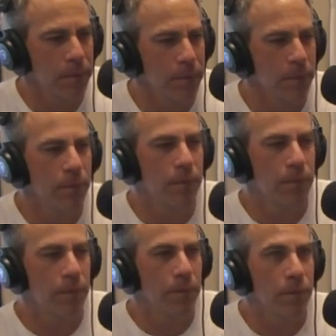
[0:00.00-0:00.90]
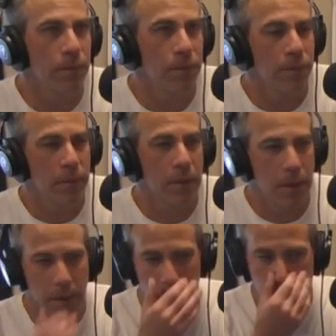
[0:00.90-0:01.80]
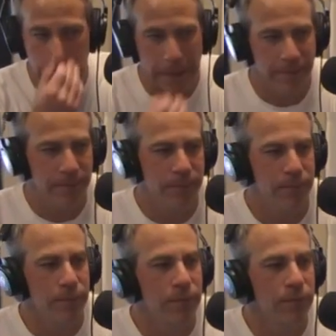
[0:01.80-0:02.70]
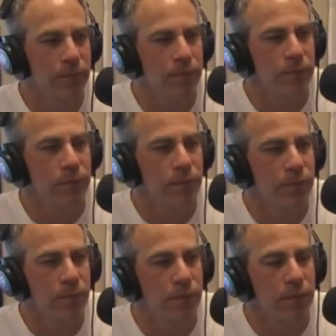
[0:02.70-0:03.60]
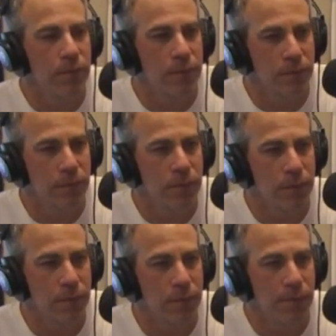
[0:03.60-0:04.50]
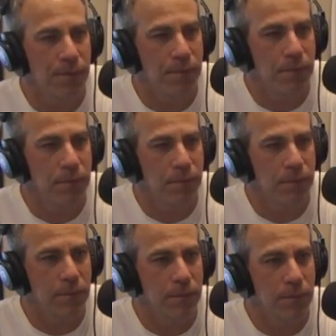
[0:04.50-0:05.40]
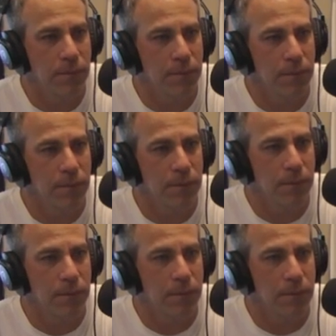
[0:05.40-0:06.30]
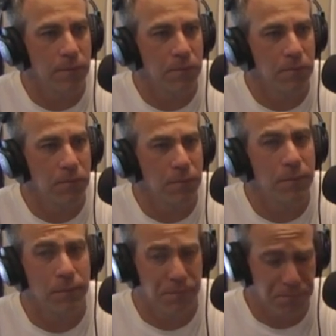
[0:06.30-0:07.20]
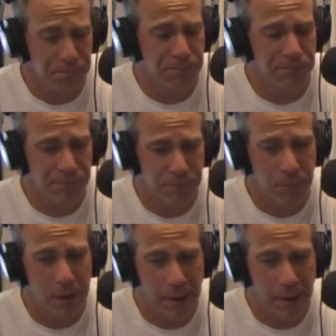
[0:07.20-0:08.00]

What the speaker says: (silent)